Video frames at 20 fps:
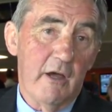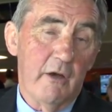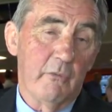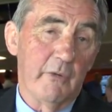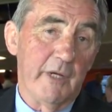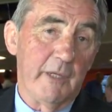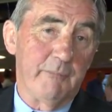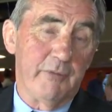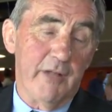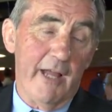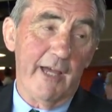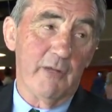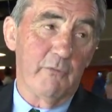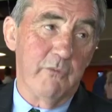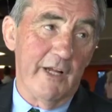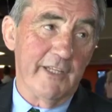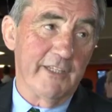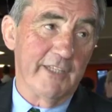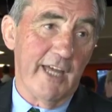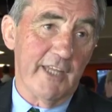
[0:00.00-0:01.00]
We played
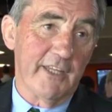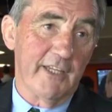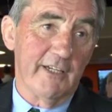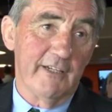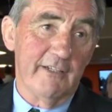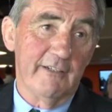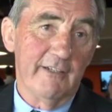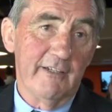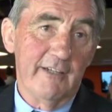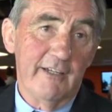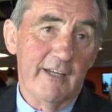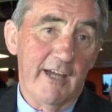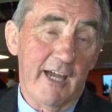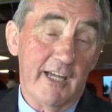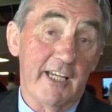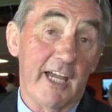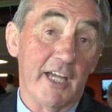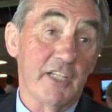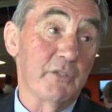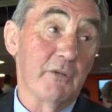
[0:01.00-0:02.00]

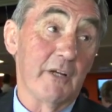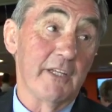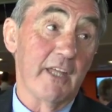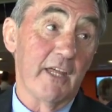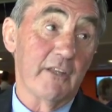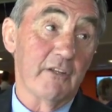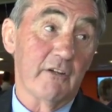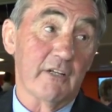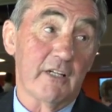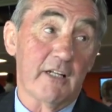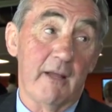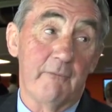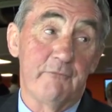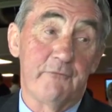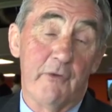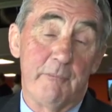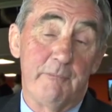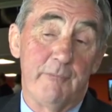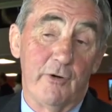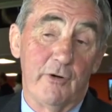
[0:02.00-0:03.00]
against one another at club
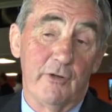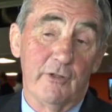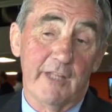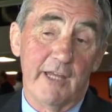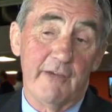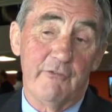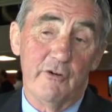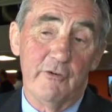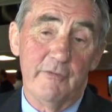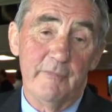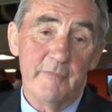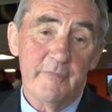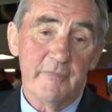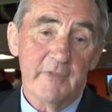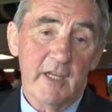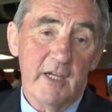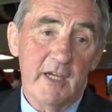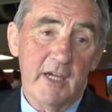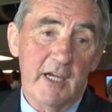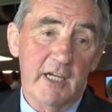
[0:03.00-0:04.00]
football level.
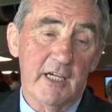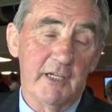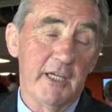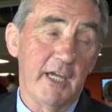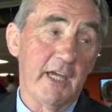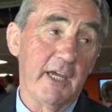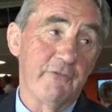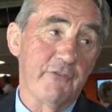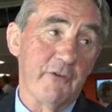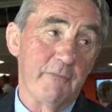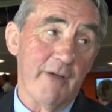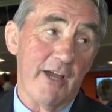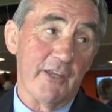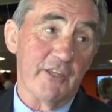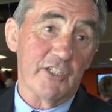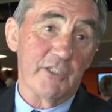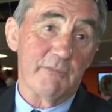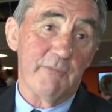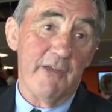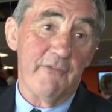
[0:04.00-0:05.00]
He for
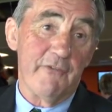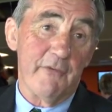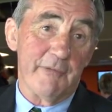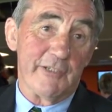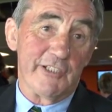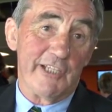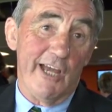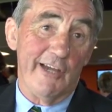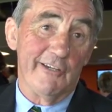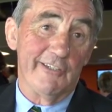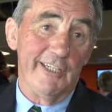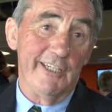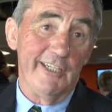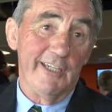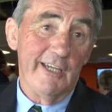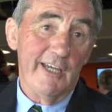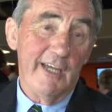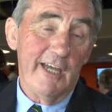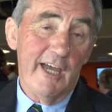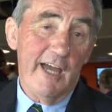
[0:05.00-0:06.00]
Brothers, me for Petone.
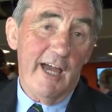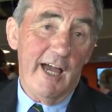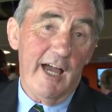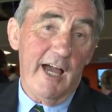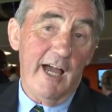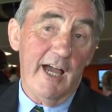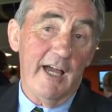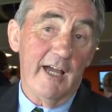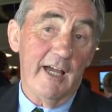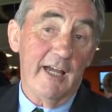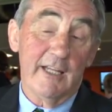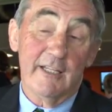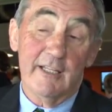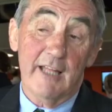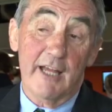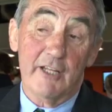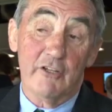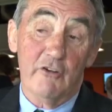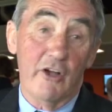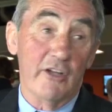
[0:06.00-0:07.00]
And
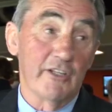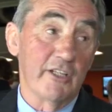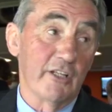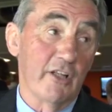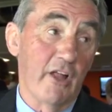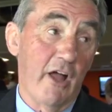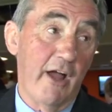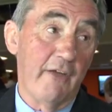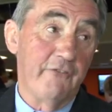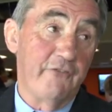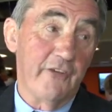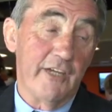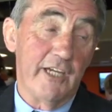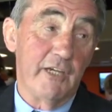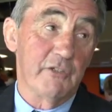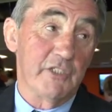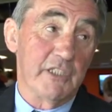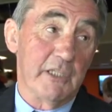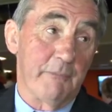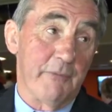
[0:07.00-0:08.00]
later on in life,
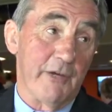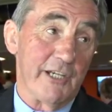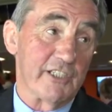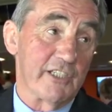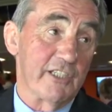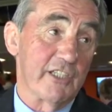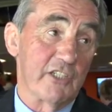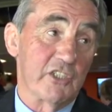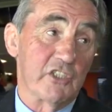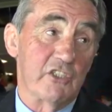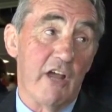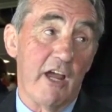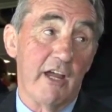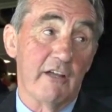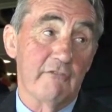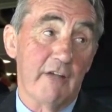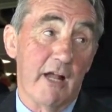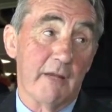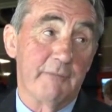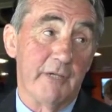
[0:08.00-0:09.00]
he was the president of the
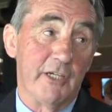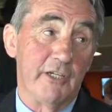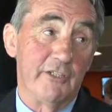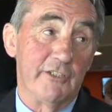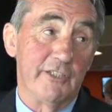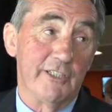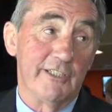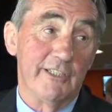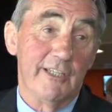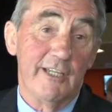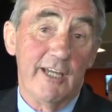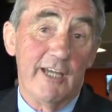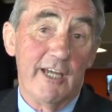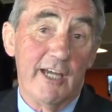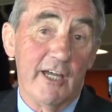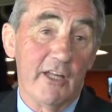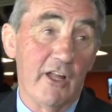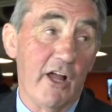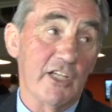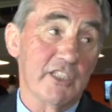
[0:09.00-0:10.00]
Australian Rugby Union,
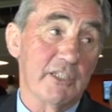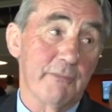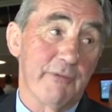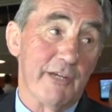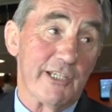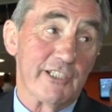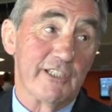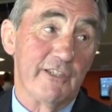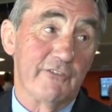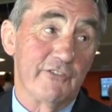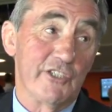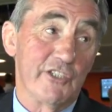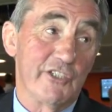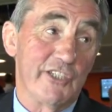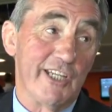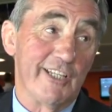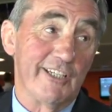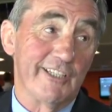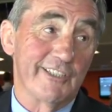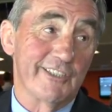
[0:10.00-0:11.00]
and I was the president of New
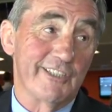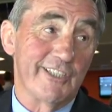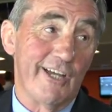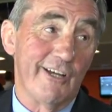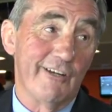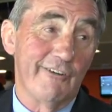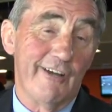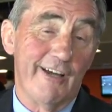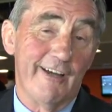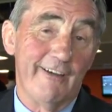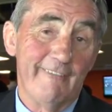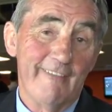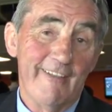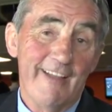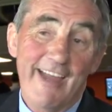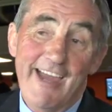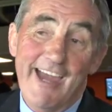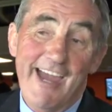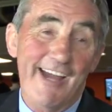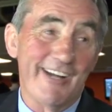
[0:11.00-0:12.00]
Zealand. So
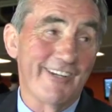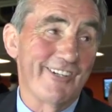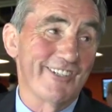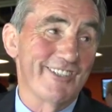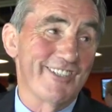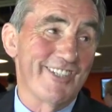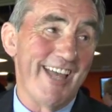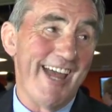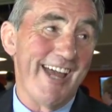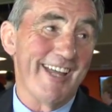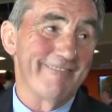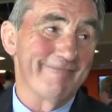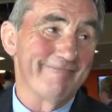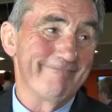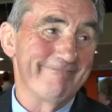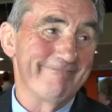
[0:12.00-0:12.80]
how good's that?